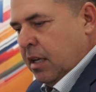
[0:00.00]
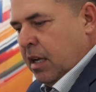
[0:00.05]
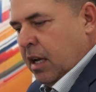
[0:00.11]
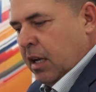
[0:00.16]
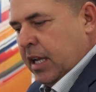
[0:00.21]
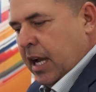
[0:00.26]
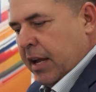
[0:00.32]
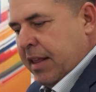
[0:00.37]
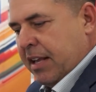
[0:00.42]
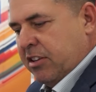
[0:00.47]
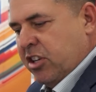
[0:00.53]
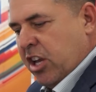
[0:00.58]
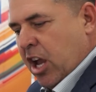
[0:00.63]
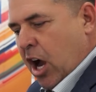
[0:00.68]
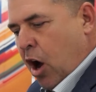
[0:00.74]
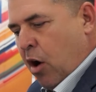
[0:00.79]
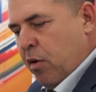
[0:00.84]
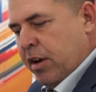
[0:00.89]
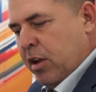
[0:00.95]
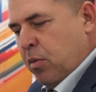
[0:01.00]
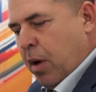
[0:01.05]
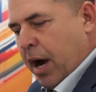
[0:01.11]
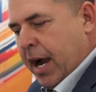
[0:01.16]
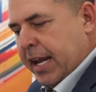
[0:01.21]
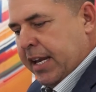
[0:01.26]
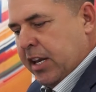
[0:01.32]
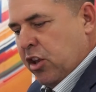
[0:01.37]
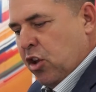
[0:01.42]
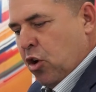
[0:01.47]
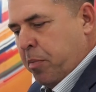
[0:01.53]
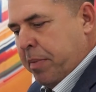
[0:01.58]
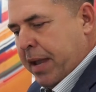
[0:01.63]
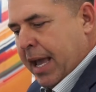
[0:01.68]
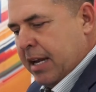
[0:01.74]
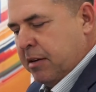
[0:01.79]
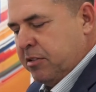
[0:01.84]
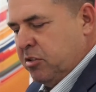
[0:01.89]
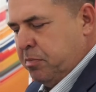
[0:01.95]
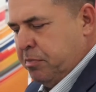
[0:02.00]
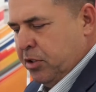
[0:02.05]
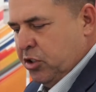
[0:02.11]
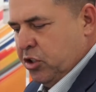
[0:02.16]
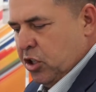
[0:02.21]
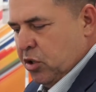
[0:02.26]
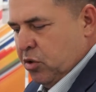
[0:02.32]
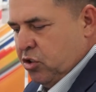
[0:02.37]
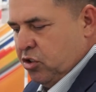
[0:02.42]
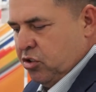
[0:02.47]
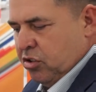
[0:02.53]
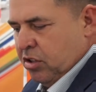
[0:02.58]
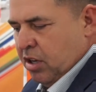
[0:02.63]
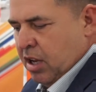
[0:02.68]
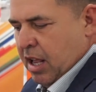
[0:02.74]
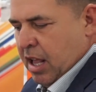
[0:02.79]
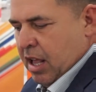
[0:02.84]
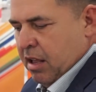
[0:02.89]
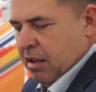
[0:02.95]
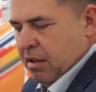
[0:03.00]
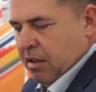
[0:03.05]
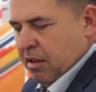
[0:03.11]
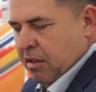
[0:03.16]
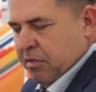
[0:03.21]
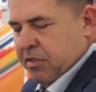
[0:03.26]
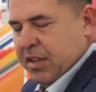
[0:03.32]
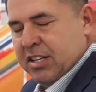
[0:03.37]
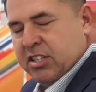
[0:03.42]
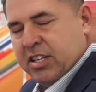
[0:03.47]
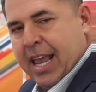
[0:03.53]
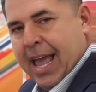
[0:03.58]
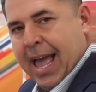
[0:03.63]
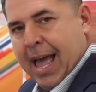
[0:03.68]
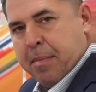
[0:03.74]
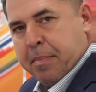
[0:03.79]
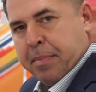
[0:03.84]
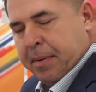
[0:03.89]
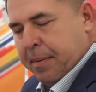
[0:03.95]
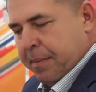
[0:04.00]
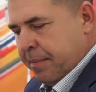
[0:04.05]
okay, that's the only way that you'll be able to produce this cap.